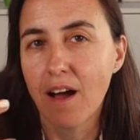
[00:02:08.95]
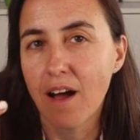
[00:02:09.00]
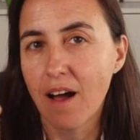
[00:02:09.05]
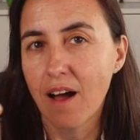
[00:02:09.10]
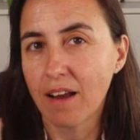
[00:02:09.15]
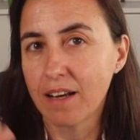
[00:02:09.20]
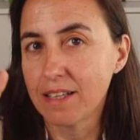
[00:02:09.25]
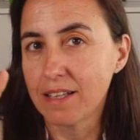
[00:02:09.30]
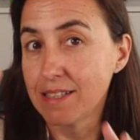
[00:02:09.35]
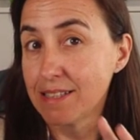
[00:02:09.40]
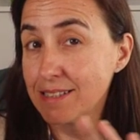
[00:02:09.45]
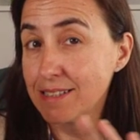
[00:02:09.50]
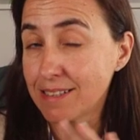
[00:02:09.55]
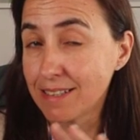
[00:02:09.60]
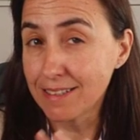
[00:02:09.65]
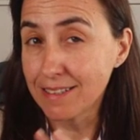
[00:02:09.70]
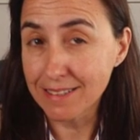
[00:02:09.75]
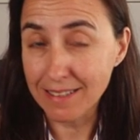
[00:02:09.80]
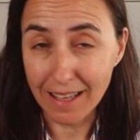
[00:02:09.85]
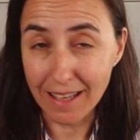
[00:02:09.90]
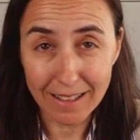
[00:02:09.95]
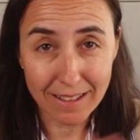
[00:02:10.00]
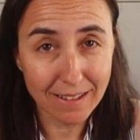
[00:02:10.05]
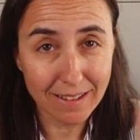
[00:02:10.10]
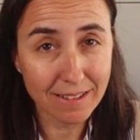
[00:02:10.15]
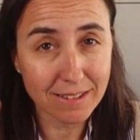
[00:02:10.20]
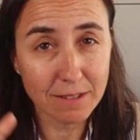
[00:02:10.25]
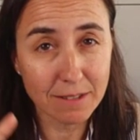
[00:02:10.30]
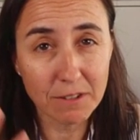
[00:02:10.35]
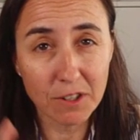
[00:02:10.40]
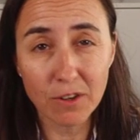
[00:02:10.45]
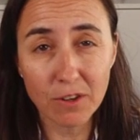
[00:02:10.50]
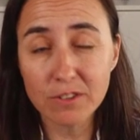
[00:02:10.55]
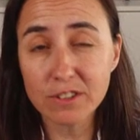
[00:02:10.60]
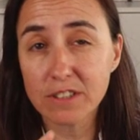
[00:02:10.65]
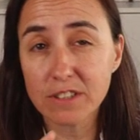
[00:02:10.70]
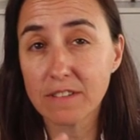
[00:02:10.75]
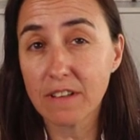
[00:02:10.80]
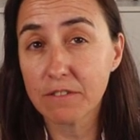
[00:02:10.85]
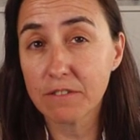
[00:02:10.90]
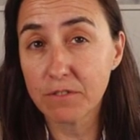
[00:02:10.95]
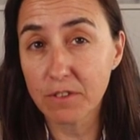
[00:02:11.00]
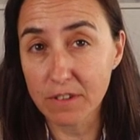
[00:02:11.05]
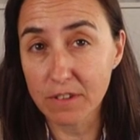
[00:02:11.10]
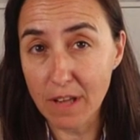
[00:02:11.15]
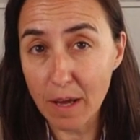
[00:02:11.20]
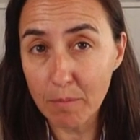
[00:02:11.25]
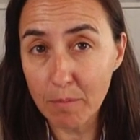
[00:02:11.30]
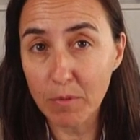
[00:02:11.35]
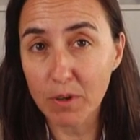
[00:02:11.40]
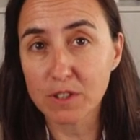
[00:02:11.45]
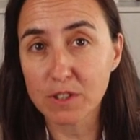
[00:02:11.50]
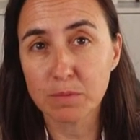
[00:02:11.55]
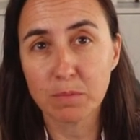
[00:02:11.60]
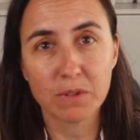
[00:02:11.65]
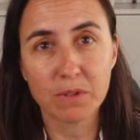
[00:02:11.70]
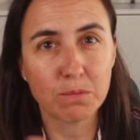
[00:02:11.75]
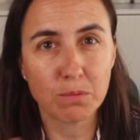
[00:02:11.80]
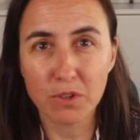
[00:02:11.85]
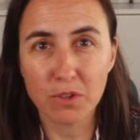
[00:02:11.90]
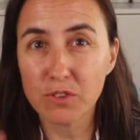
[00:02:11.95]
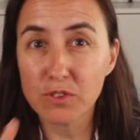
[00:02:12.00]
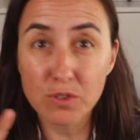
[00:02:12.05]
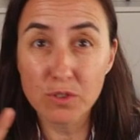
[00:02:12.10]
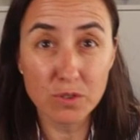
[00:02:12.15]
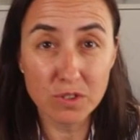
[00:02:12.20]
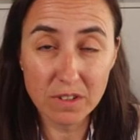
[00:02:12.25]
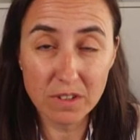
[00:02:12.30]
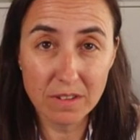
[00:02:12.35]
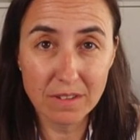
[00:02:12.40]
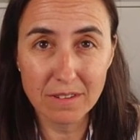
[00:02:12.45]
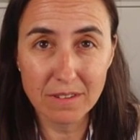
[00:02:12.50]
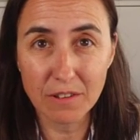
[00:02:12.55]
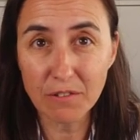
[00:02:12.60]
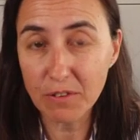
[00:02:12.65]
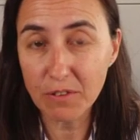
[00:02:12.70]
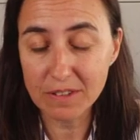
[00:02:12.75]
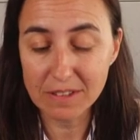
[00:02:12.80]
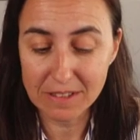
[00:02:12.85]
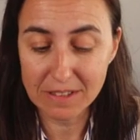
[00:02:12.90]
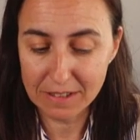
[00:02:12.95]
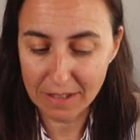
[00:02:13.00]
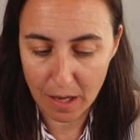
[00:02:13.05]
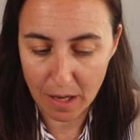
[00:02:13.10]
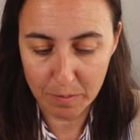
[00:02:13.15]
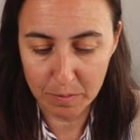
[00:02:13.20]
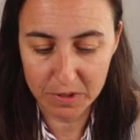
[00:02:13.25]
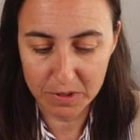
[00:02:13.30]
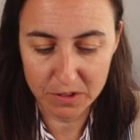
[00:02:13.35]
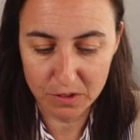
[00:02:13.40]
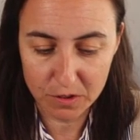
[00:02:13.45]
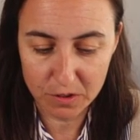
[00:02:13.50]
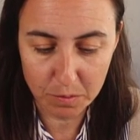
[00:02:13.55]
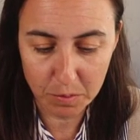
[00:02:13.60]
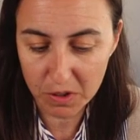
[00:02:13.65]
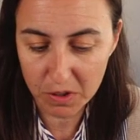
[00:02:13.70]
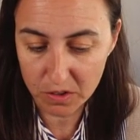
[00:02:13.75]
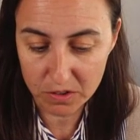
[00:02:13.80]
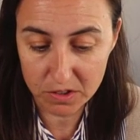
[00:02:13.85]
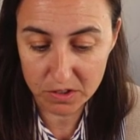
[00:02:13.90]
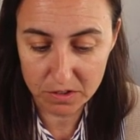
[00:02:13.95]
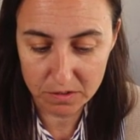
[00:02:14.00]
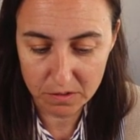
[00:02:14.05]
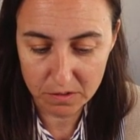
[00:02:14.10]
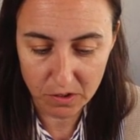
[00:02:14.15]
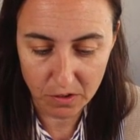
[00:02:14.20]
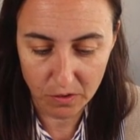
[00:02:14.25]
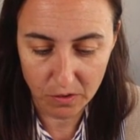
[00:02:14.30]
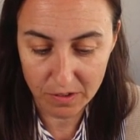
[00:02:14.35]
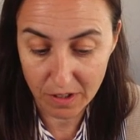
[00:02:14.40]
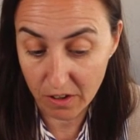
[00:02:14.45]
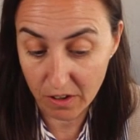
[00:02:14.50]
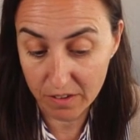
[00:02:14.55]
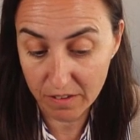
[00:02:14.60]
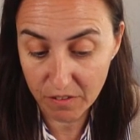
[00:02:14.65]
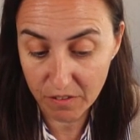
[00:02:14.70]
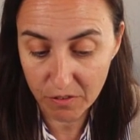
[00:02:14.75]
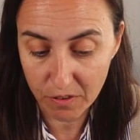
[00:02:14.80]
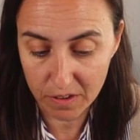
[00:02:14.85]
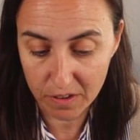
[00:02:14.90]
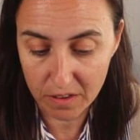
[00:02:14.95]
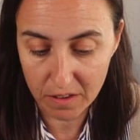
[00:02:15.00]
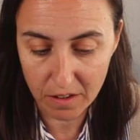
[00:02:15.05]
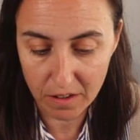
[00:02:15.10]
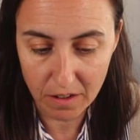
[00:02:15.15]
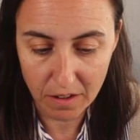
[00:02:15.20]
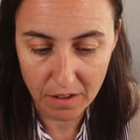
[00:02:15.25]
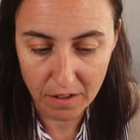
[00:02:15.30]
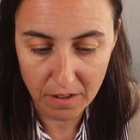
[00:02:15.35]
And it's exactly the same concept as for numbers, but we're using different steps just because, you know, they are different.